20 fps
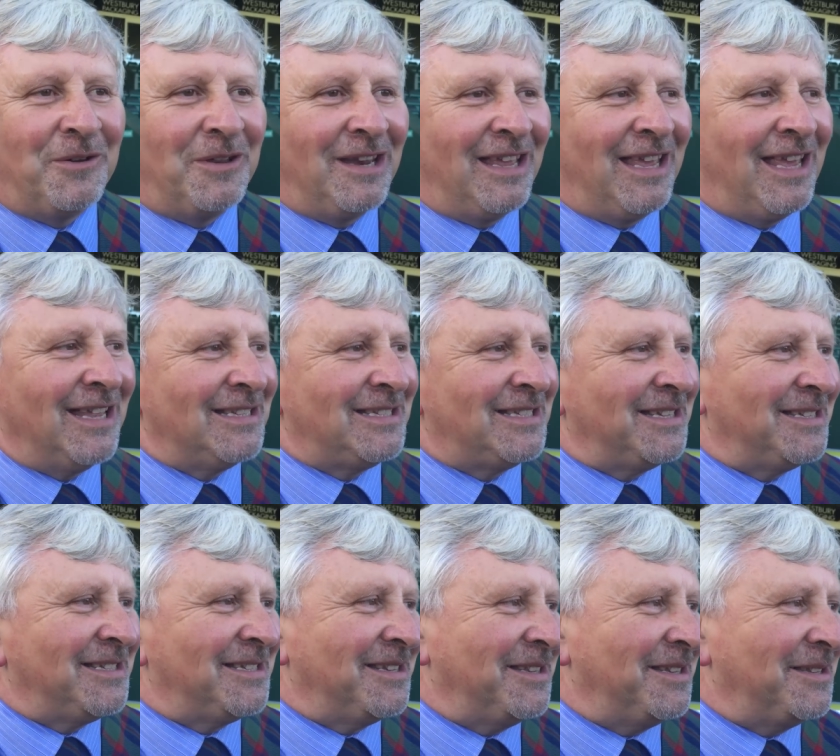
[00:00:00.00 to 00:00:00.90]
going against
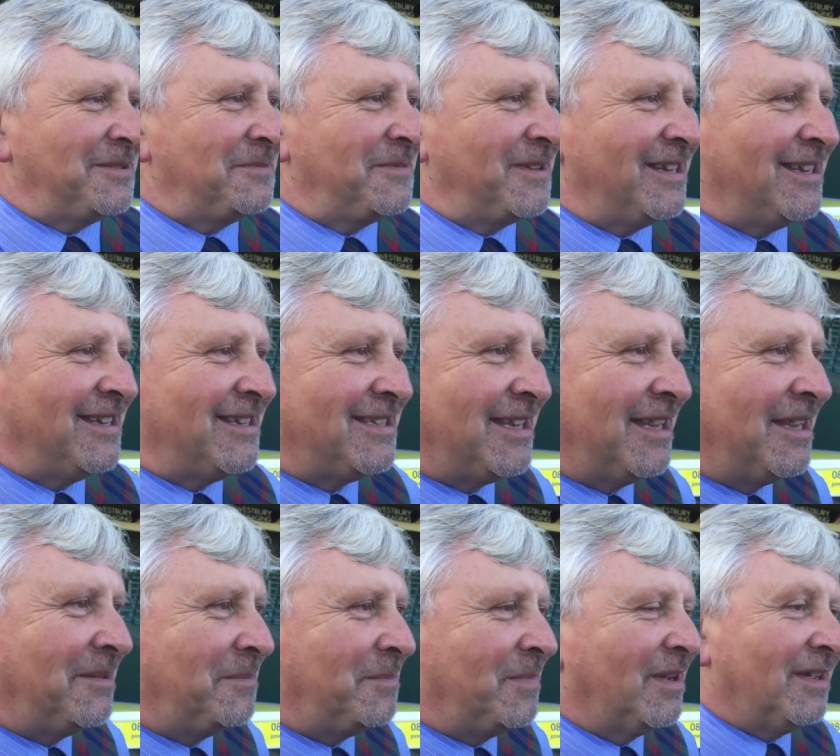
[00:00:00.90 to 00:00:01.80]
us at this minute in
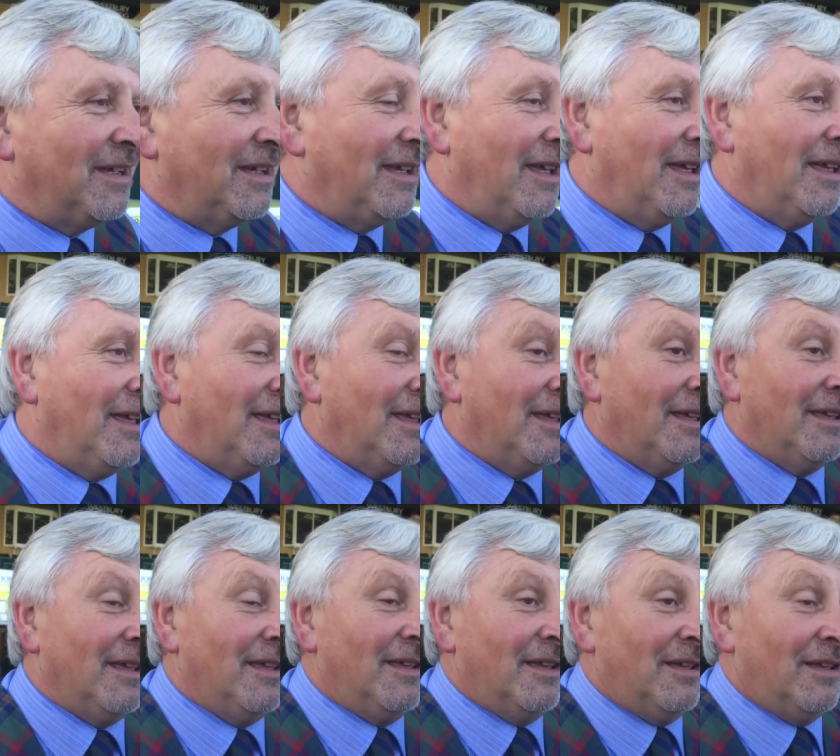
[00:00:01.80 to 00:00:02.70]
time, but
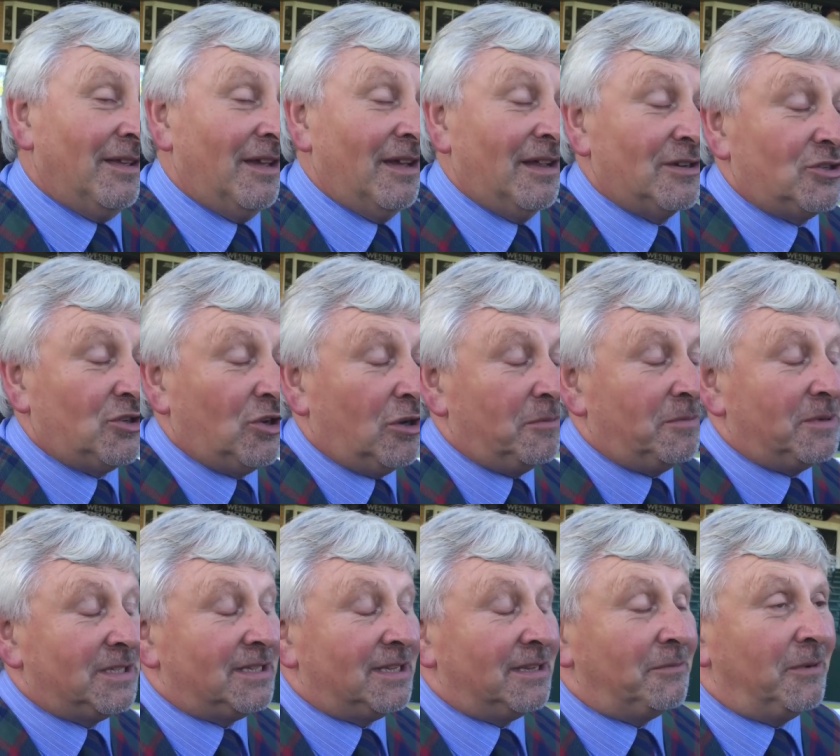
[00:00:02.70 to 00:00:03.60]
our job
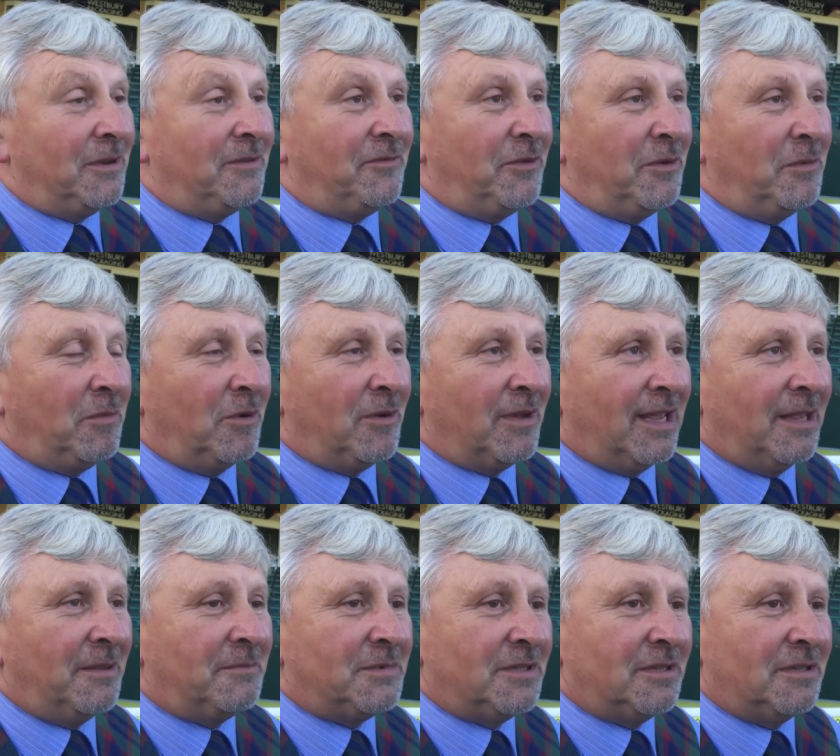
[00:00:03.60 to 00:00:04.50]
is to win football
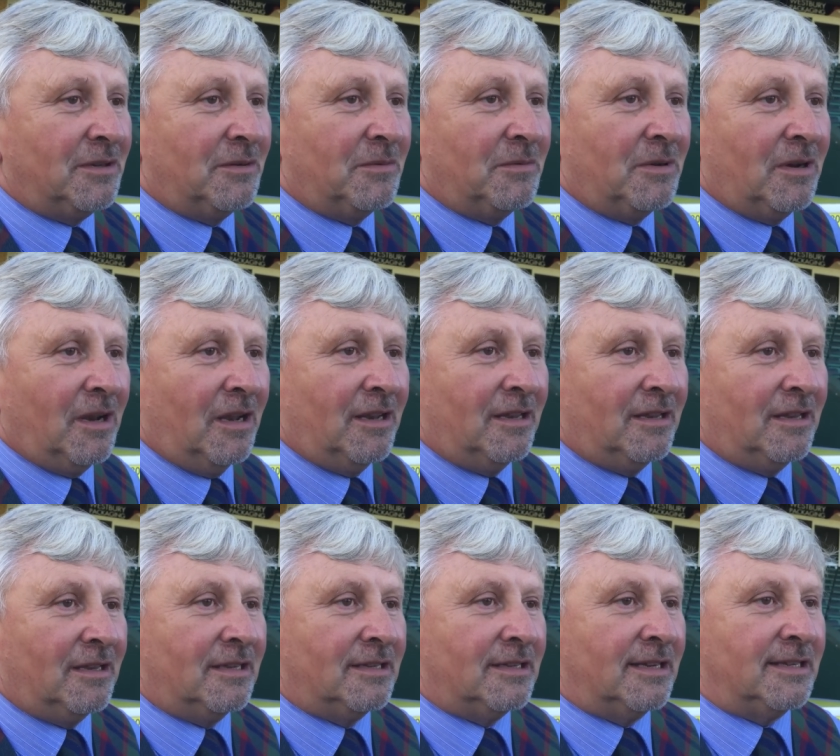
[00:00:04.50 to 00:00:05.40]
games. You know, like
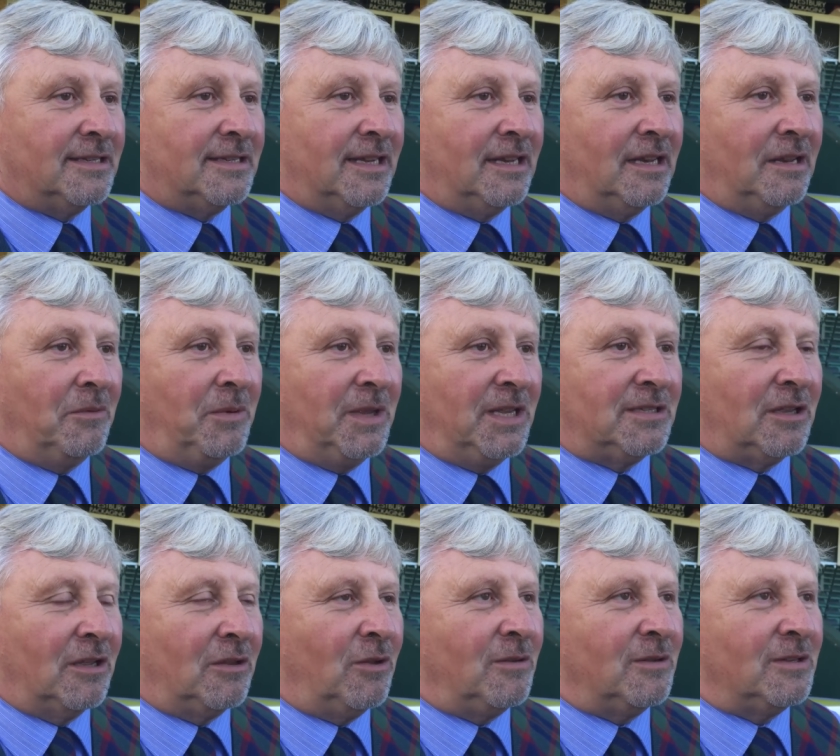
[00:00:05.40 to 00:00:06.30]
uh, I said, a
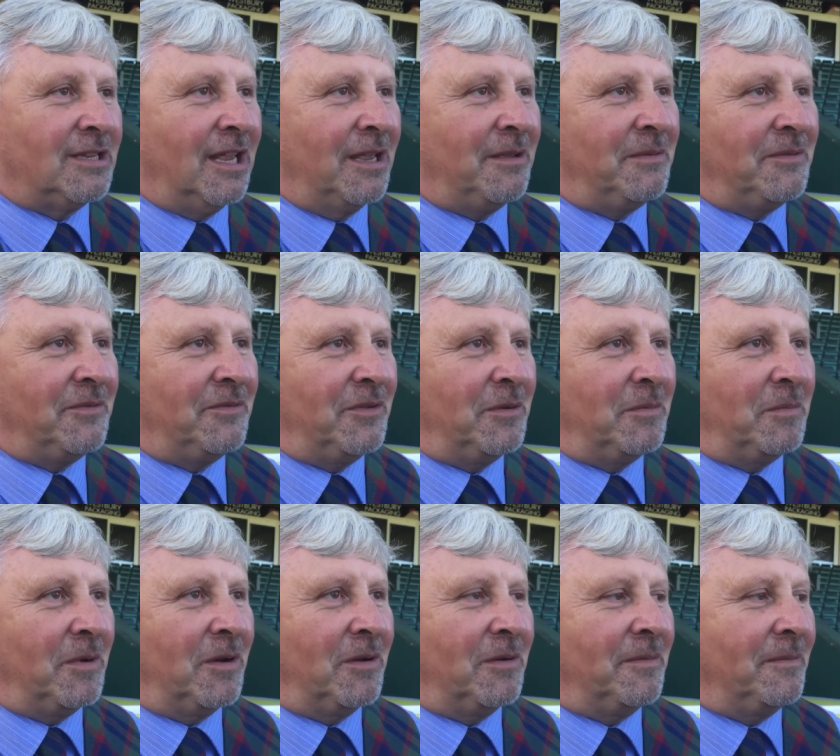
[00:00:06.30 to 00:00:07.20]
week's a long time in
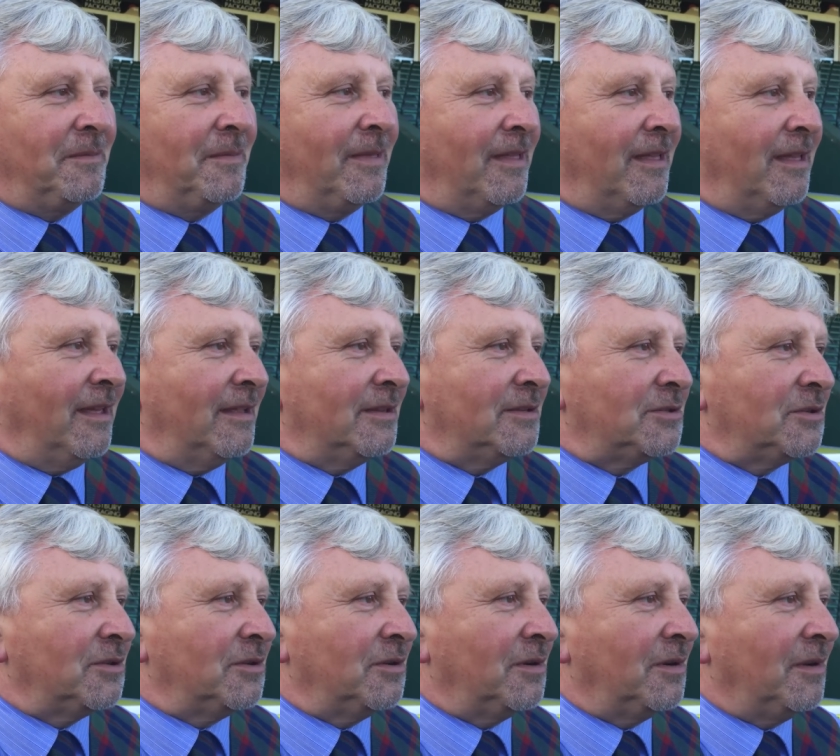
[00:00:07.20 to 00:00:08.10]
football, and
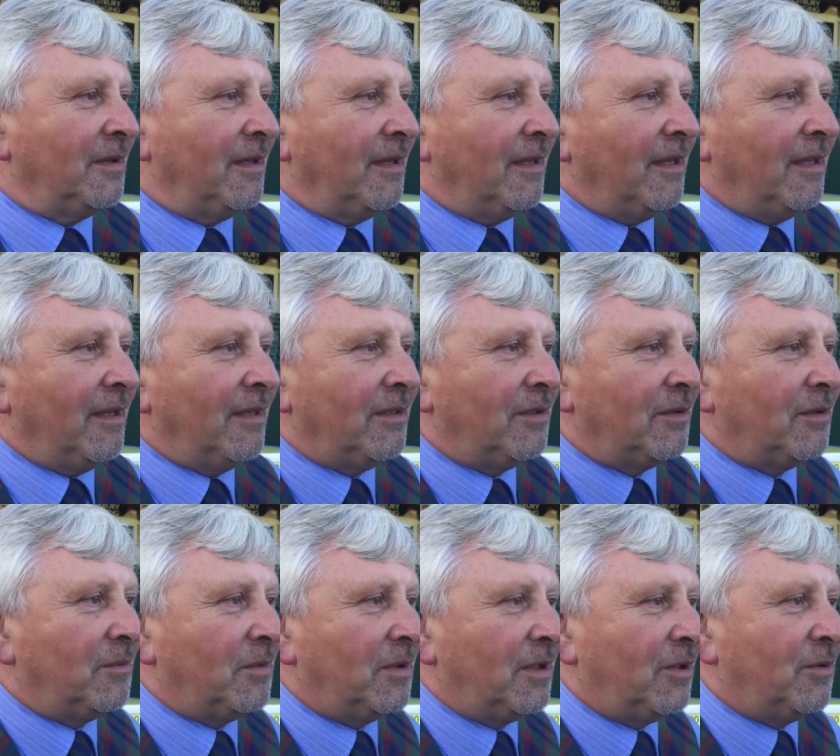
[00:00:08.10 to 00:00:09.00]
so you
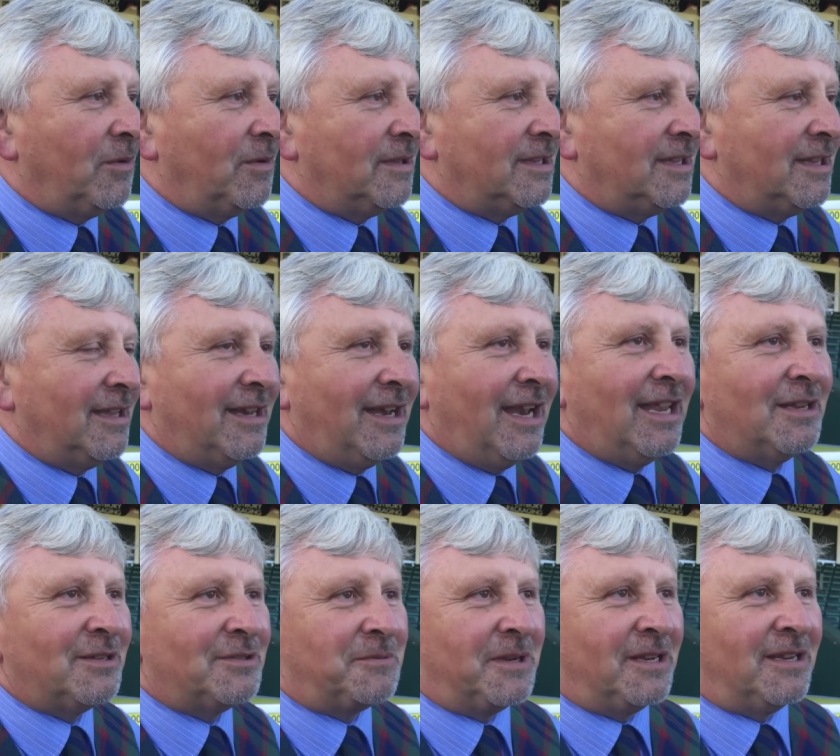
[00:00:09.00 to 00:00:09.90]
know, we go into the
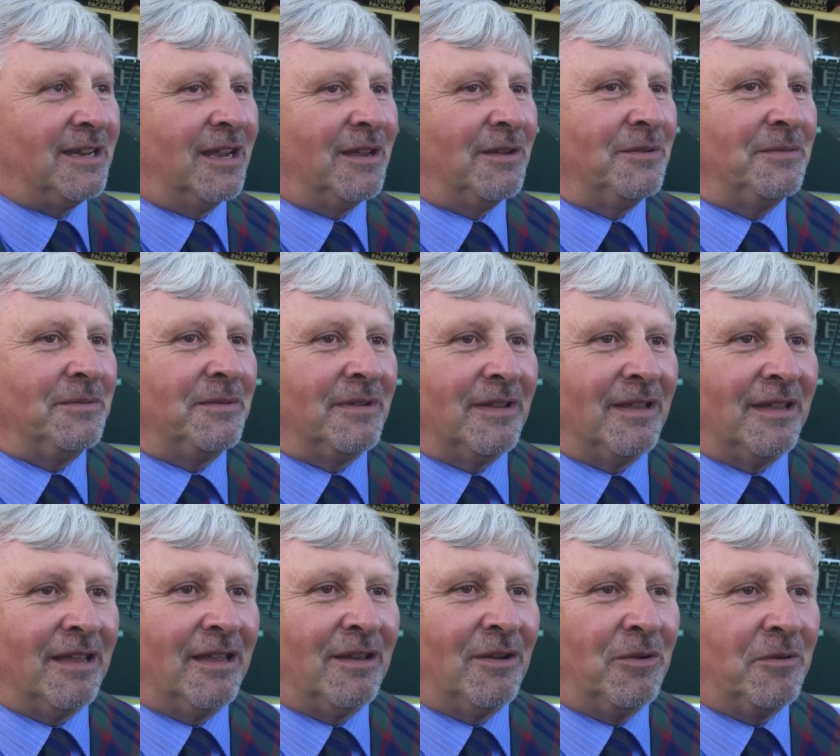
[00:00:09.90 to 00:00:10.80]
next week now,
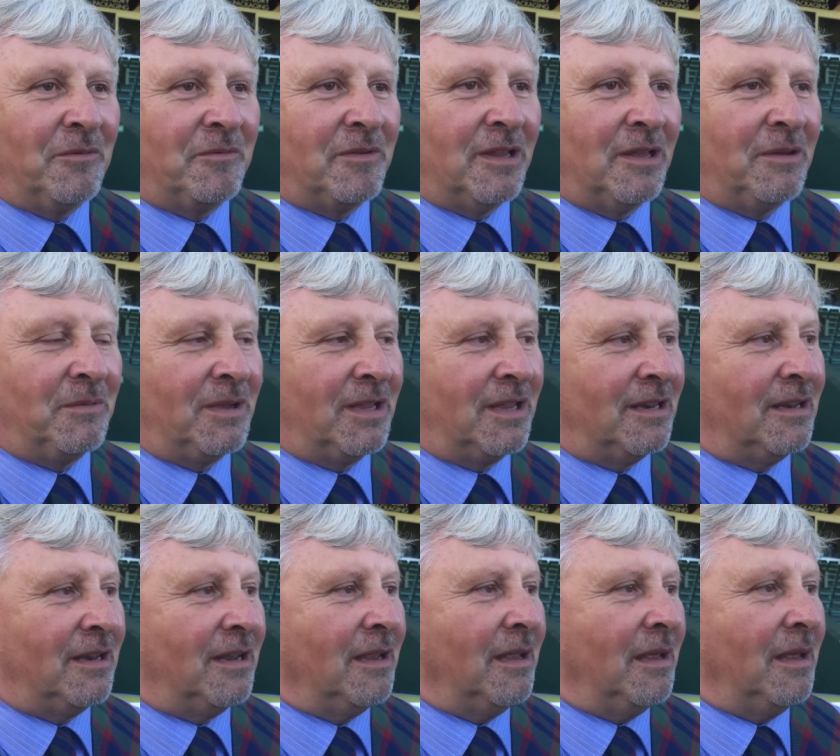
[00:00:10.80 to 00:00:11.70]
and hopefully we
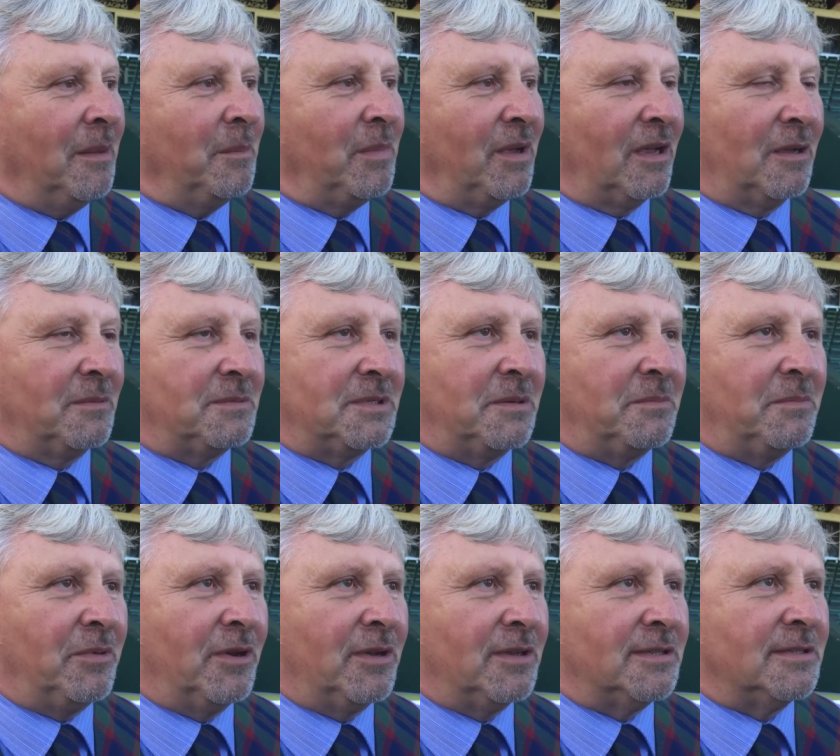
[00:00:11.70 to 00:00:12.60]
can pick up some
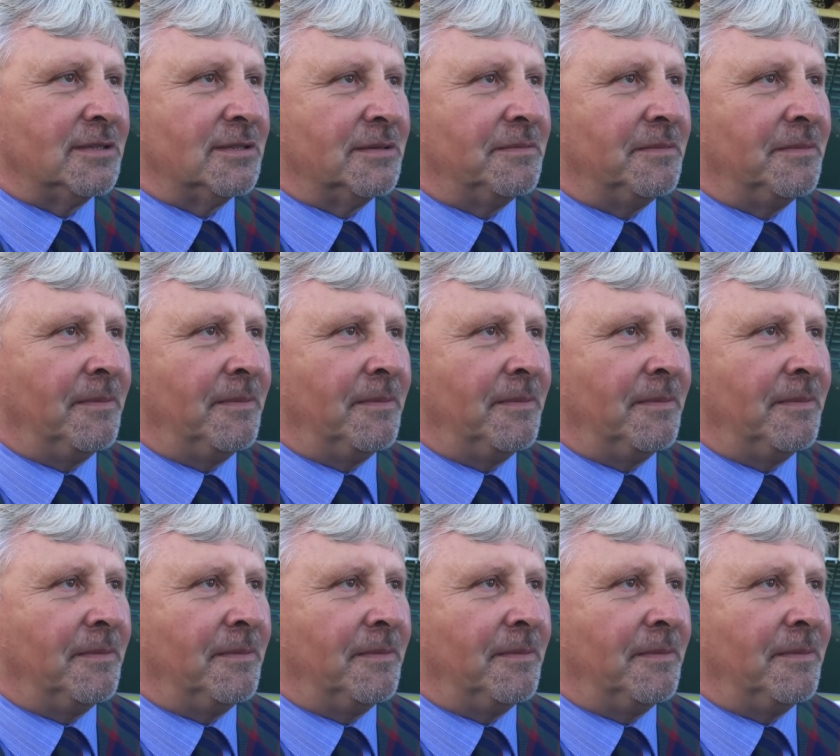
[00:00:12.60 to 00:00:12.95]
points